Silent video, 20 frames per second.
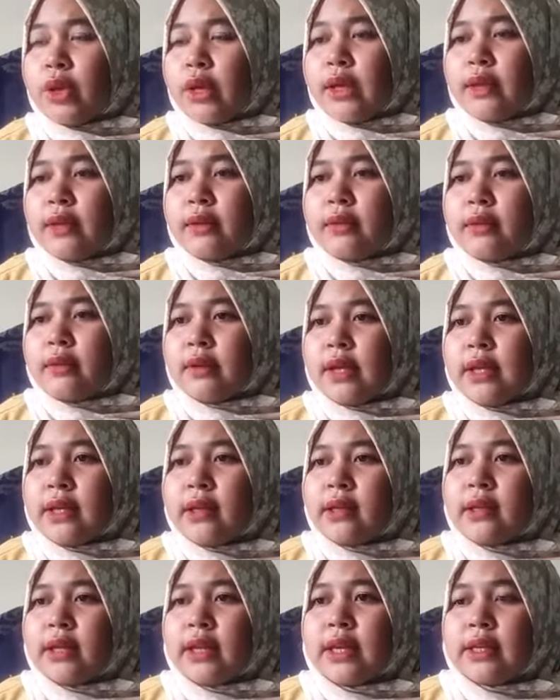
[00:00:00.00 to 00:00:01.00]

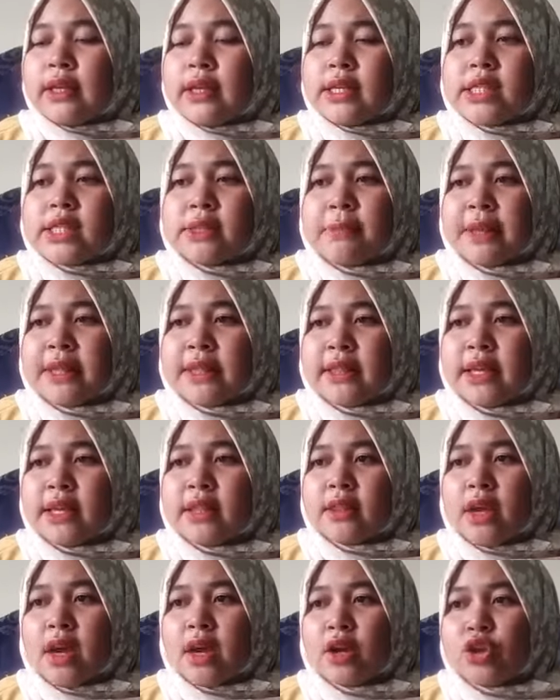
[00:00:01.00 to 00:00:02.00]
in
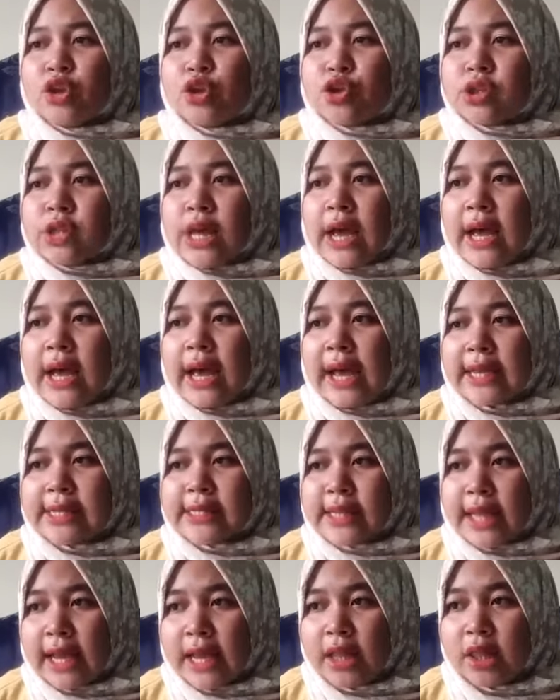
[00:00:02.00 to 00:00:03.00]
semantic, they are used
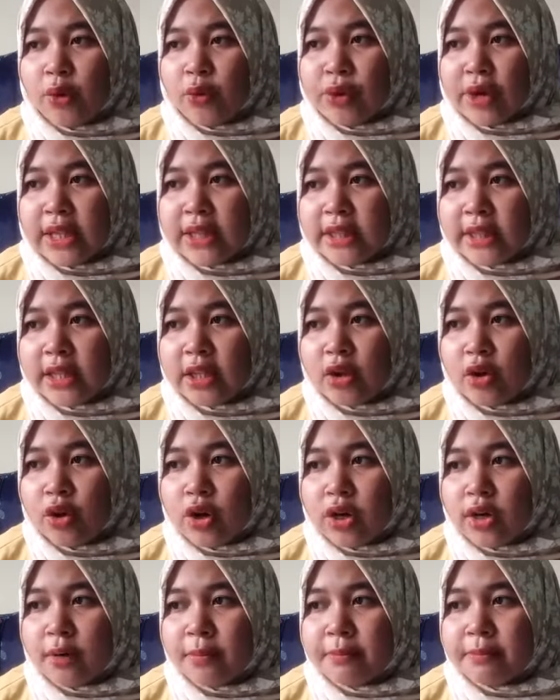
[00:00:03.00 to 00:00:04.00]
SL oriented
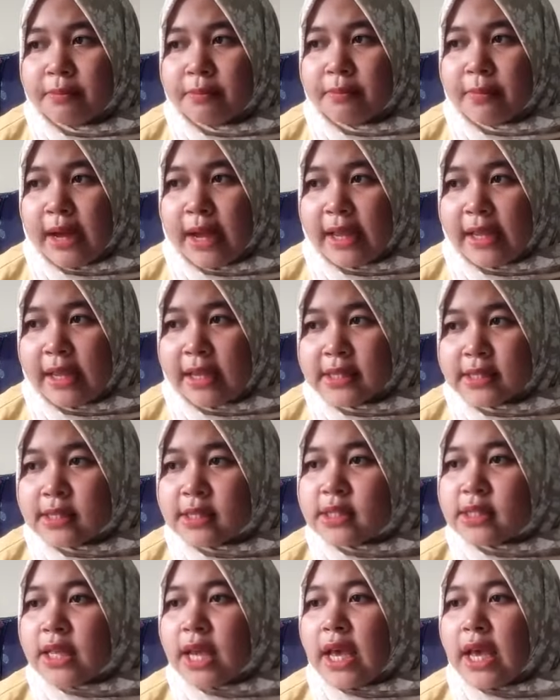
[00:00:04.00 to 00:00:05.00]
or
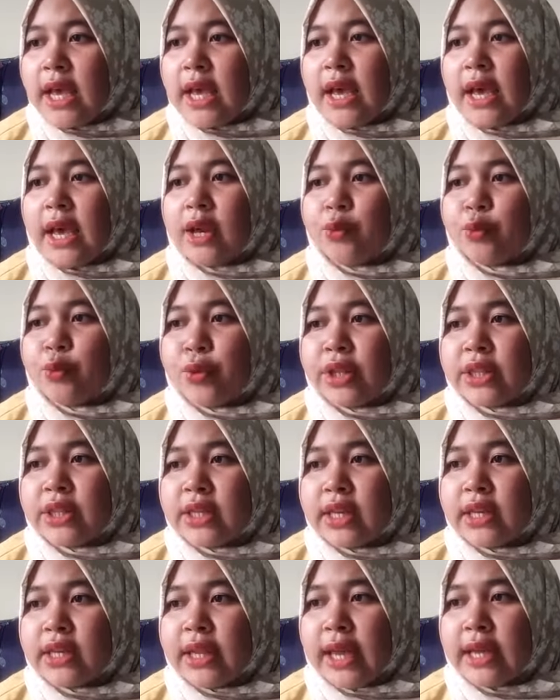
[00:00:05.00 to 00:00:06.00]
biased, and
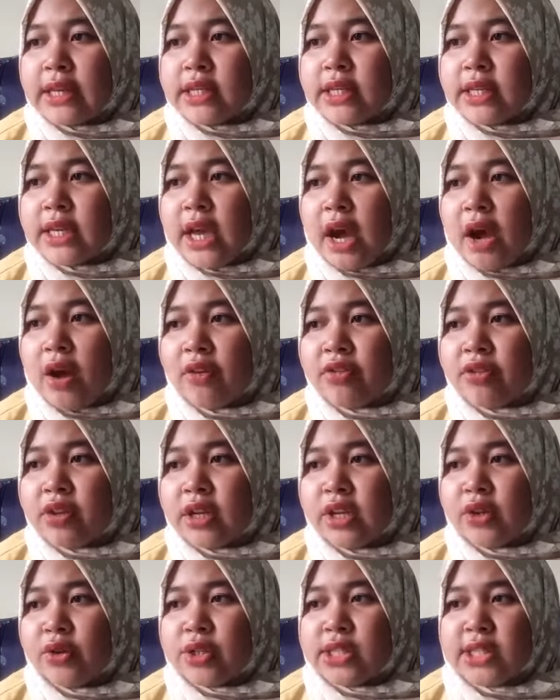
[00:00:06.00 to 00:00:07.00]
written at the
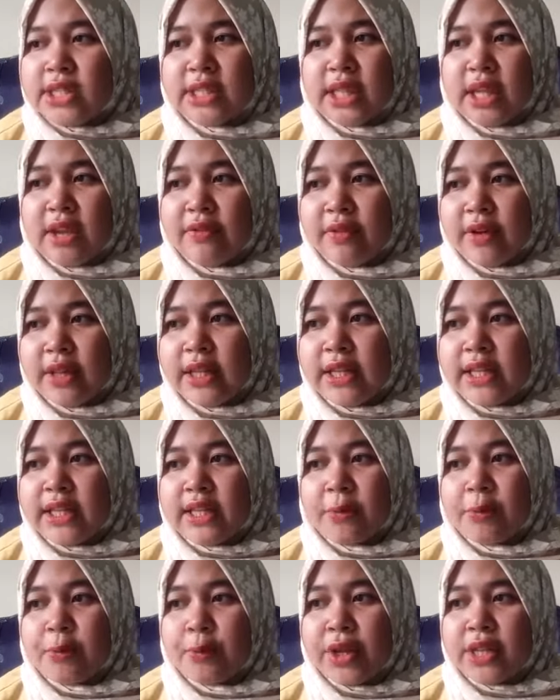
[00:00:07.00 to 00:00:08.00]
author linguistic level
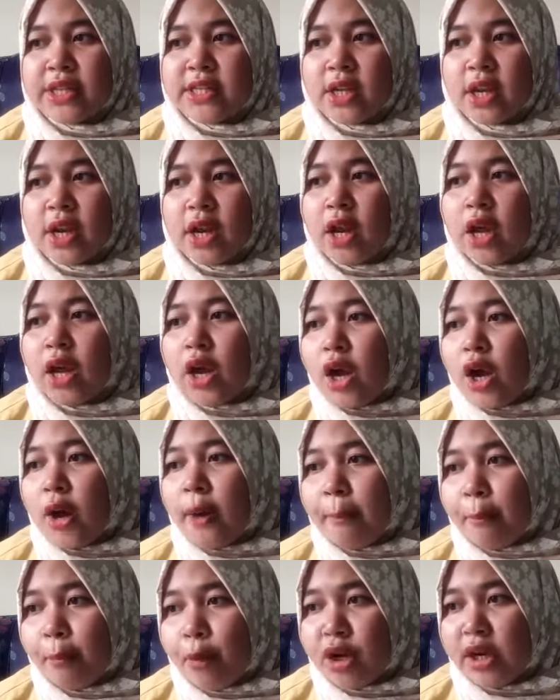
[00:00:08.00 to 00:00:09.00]
interprets
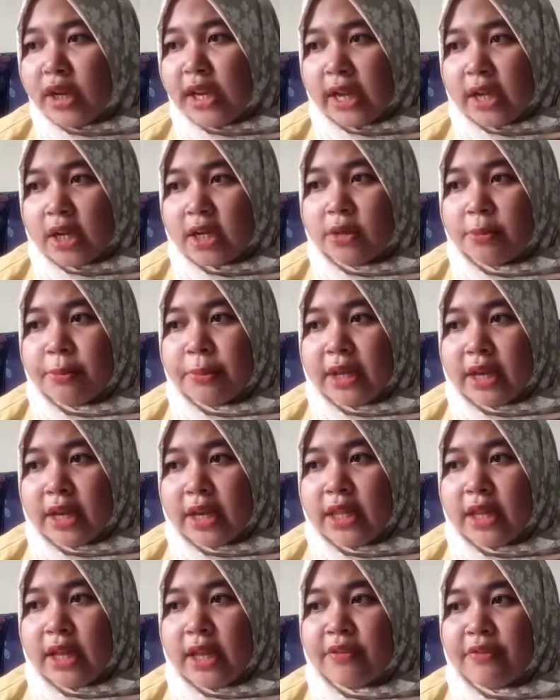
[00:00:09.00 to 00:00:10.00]
more
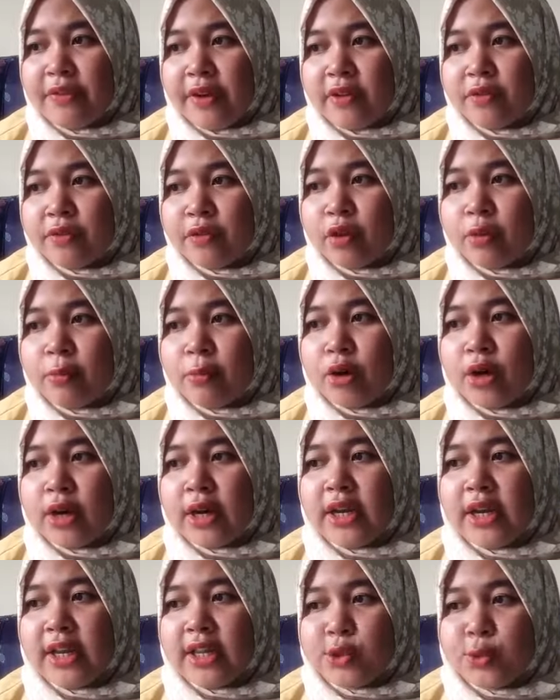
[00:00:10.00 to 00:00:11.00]
economical and faithful,
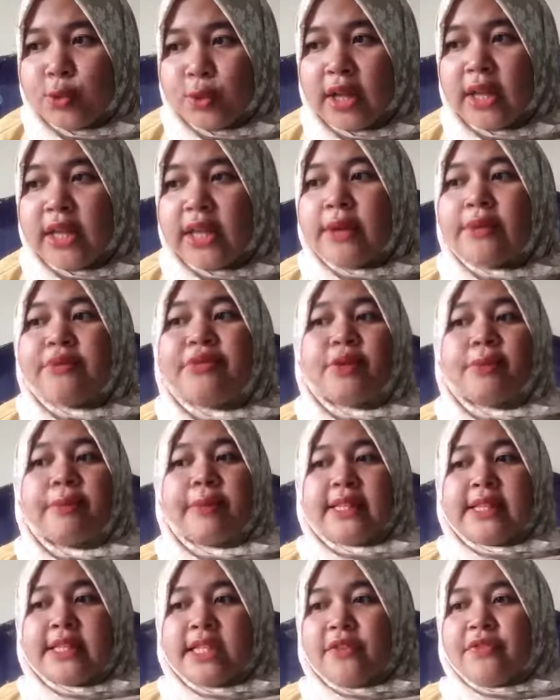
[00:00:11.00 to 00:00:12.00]
more literal,
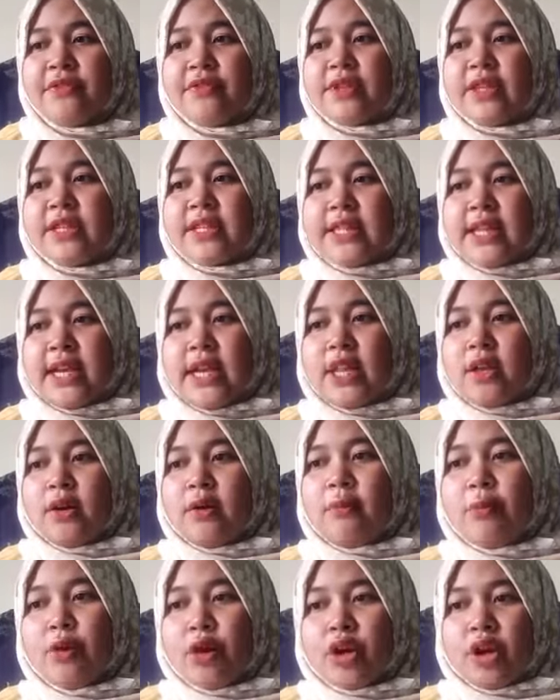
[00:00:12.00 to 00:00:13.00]
informative, detailed,
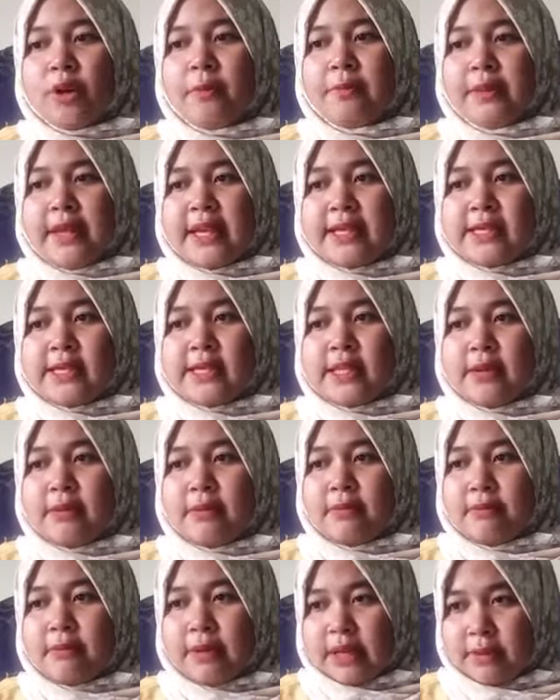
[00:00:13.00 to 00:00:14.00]
more complex,
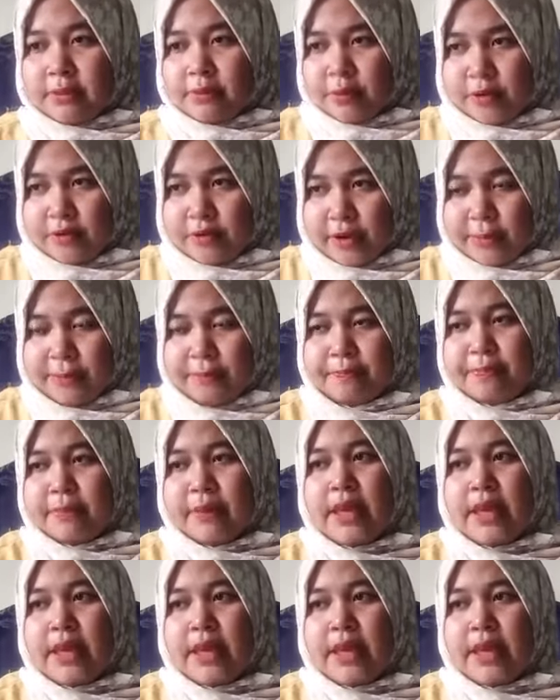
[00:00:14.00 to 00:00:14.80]
but prefer.